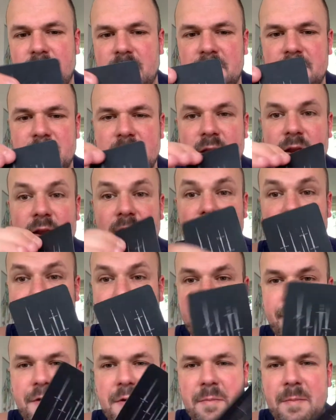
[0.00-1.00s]
it is
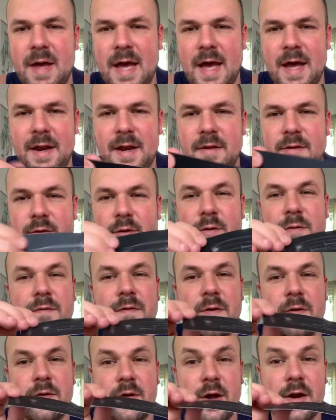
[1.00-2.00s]
very matte, so it
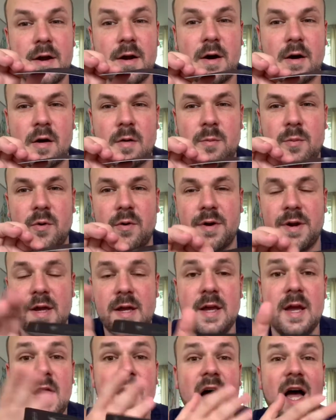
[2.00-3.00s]
feels kind of
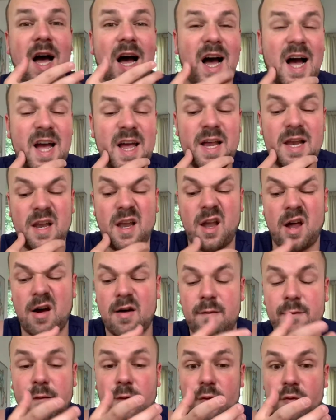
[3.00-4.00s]
cardboardy. I
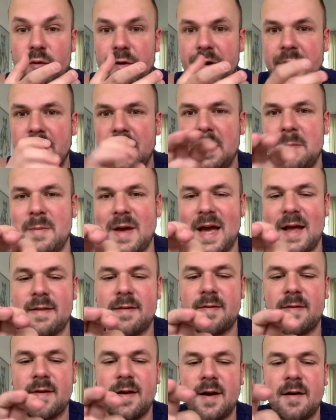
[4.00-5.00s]
love really matte
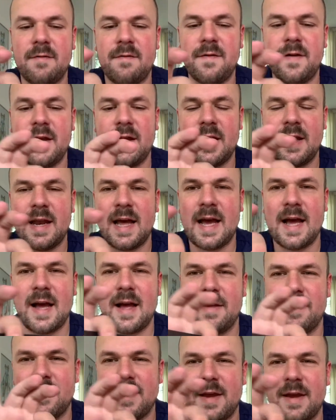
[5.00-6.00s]
stuff, and it
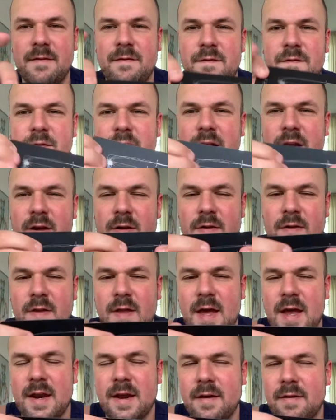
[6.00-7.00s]
has a finish
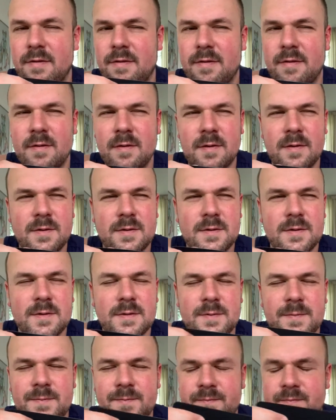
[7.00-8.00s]
that is
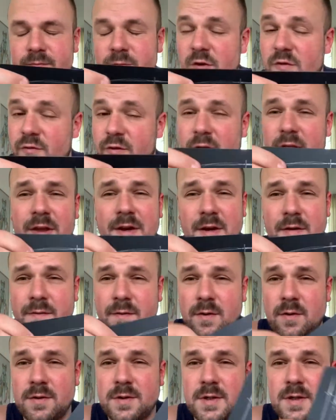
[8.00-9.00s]
really
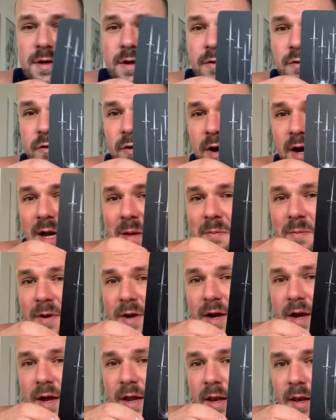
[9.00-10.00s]
difficult to describe,
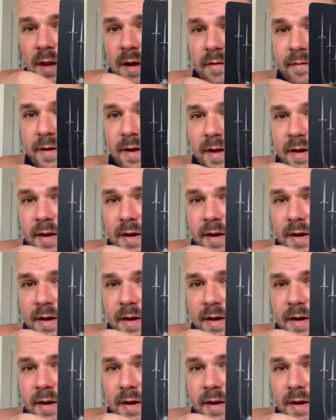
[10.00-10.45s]
but I love it.